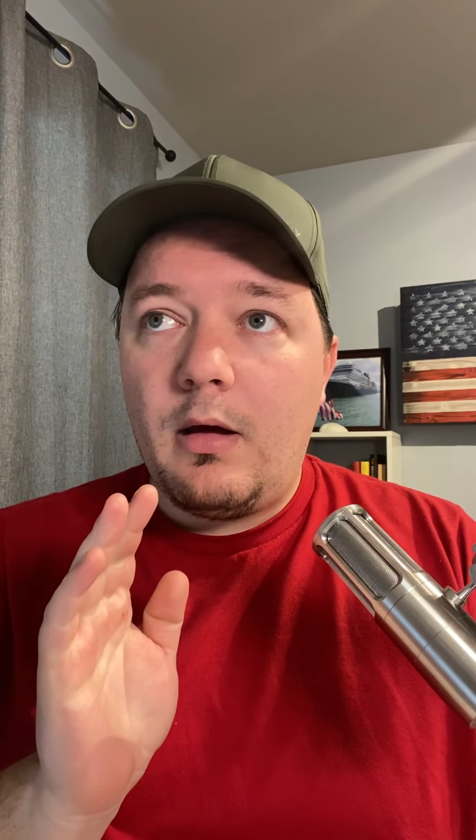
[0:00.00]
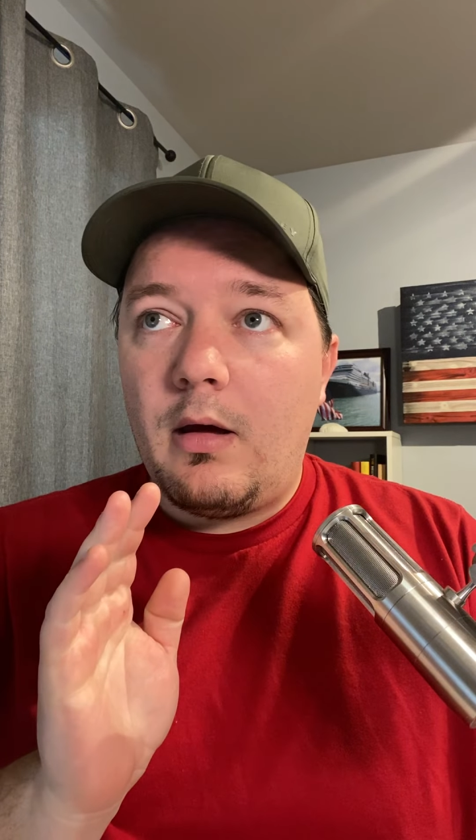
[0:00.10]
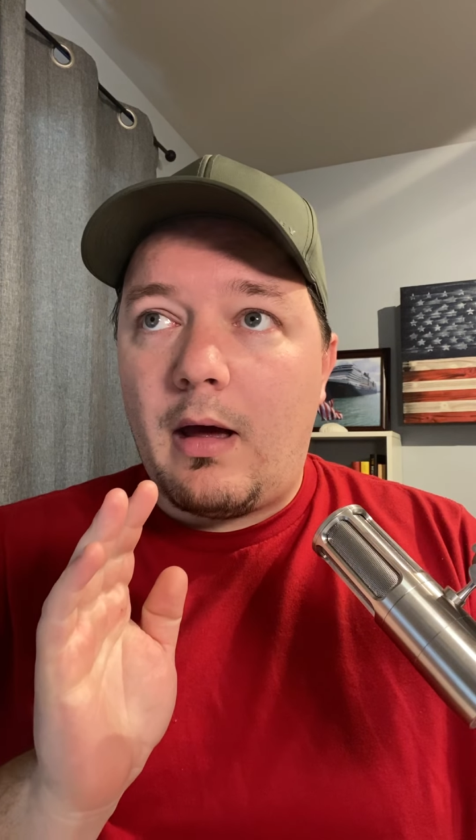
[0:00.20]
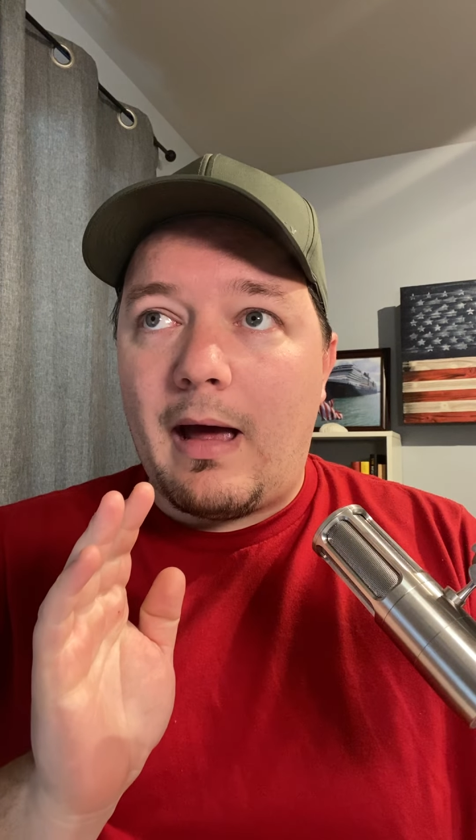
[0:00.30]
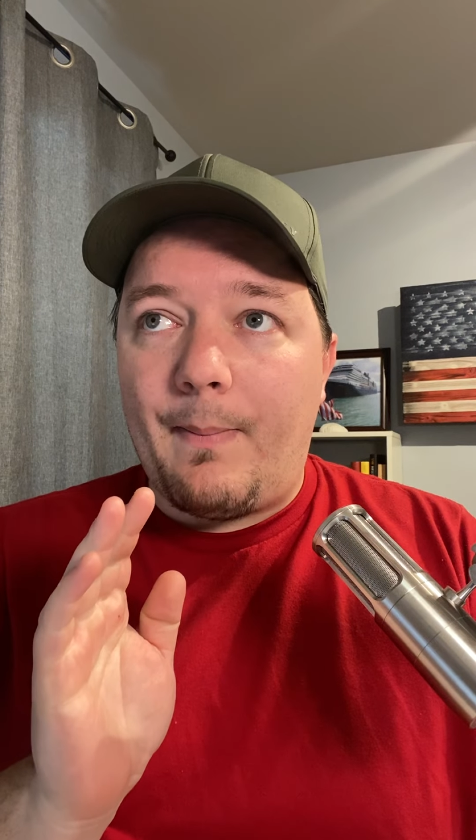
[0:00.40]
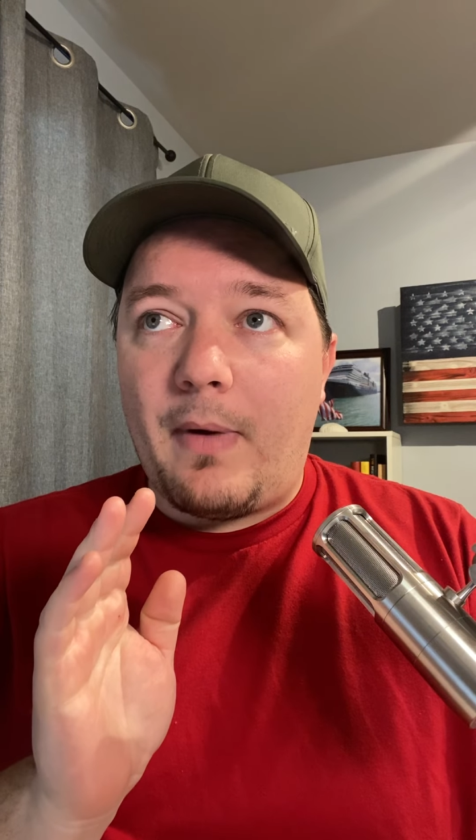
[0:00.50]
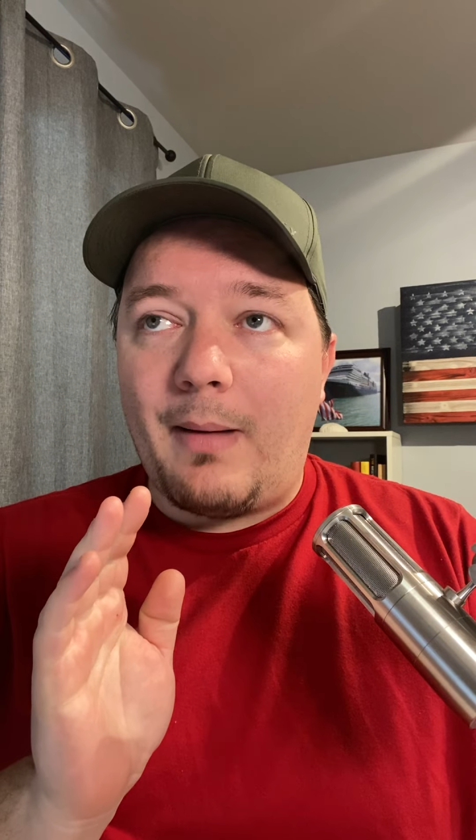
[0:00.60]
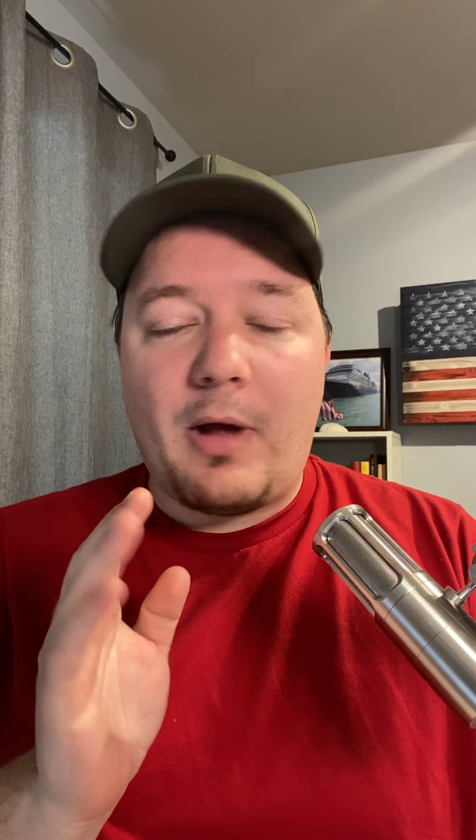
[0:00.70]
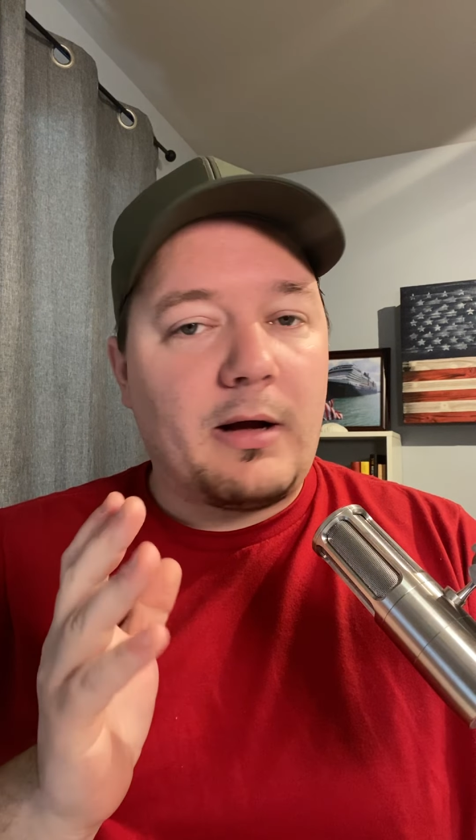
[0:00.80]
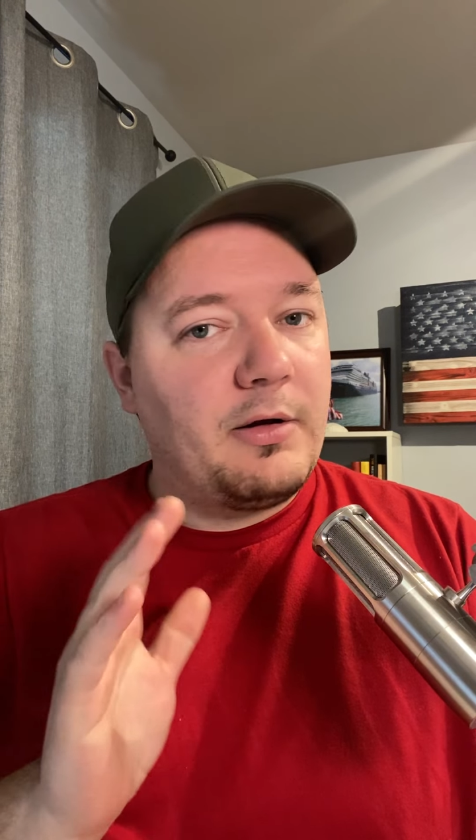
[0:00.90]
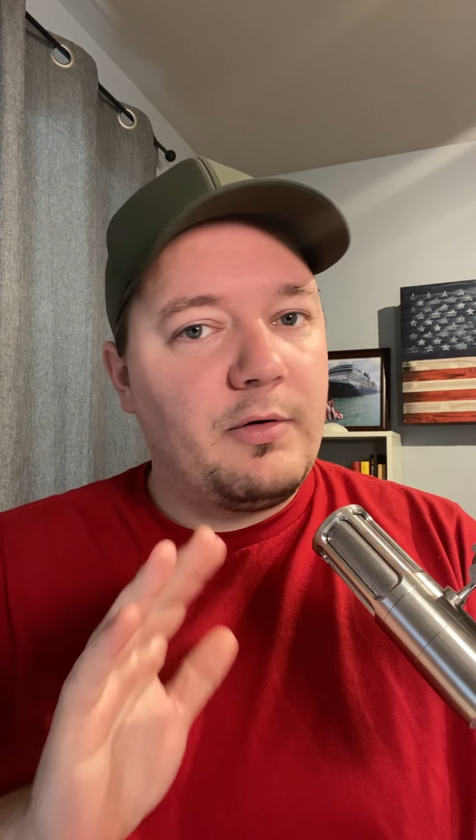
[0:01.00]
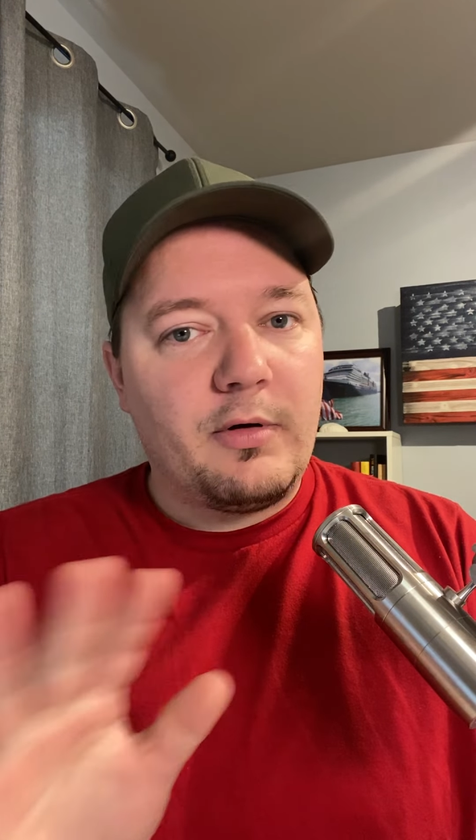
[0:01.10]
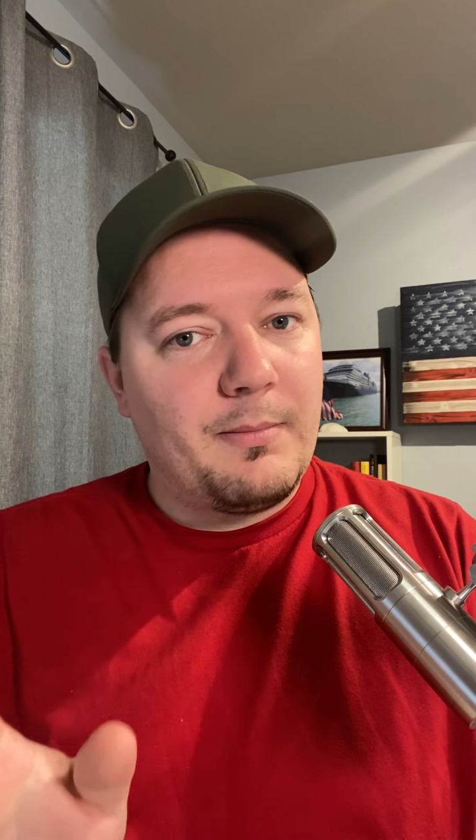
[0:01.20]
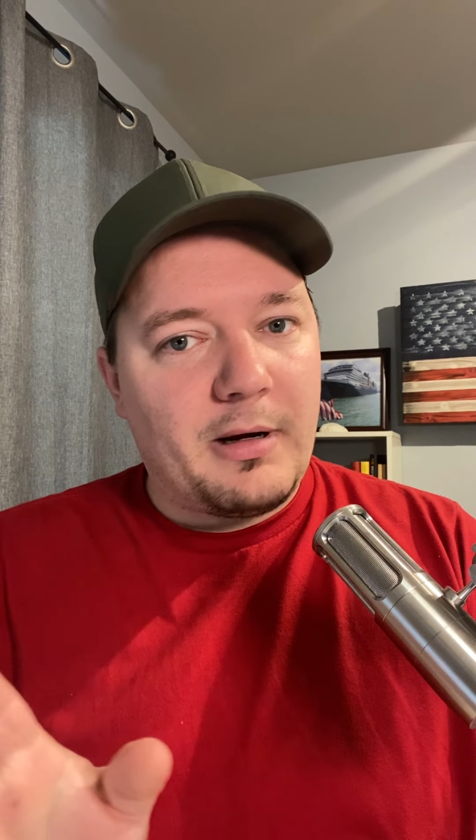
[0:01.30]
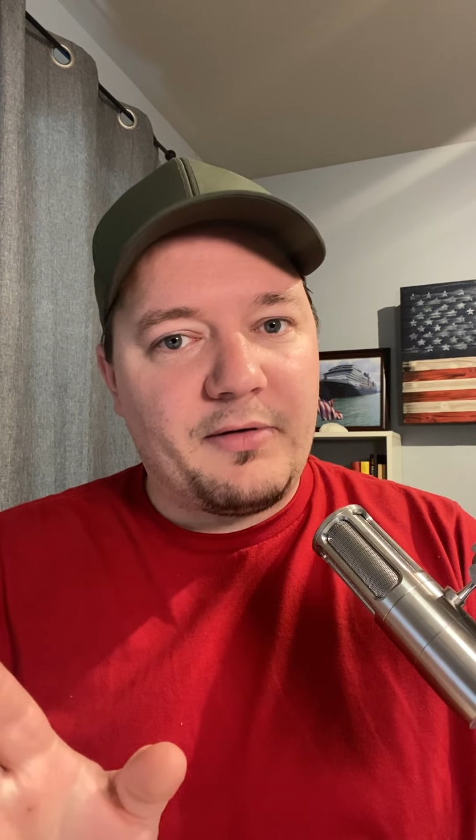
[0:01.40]
I'm not going to do a
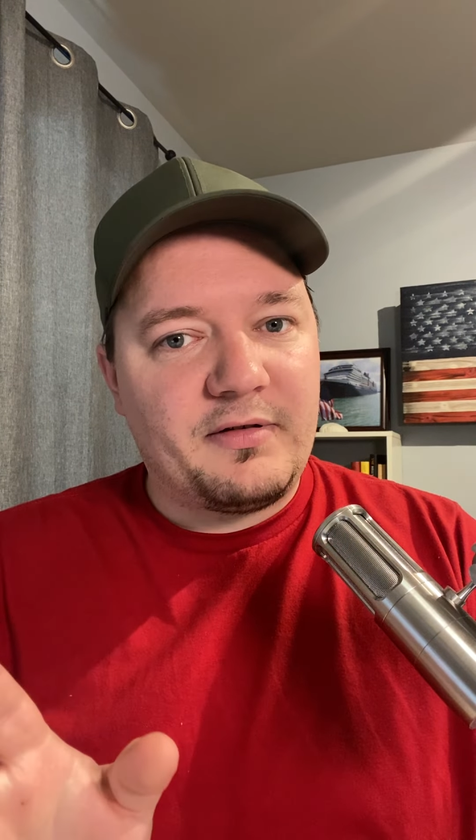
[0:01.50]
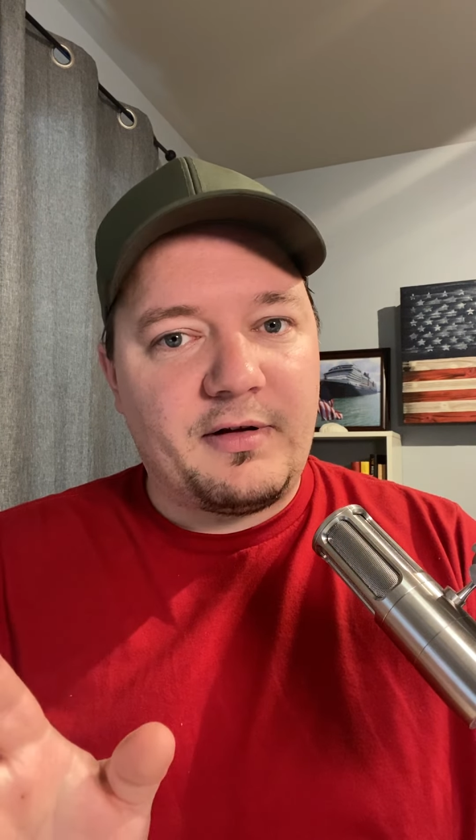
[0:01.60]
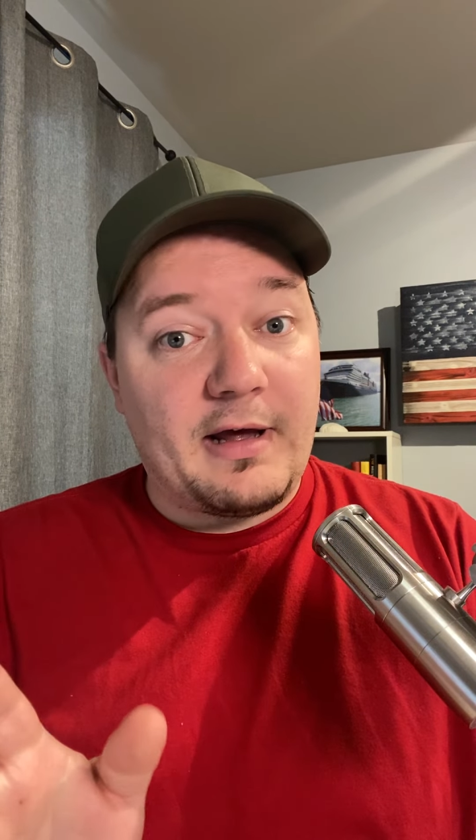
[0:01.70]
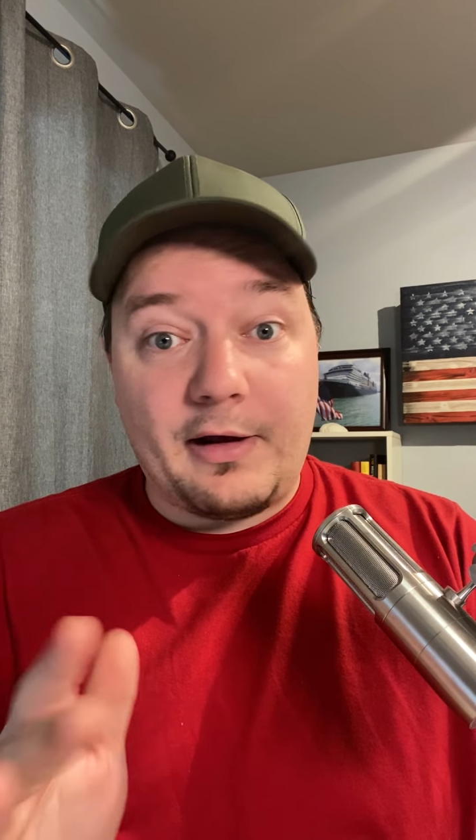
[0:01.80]
comparison today.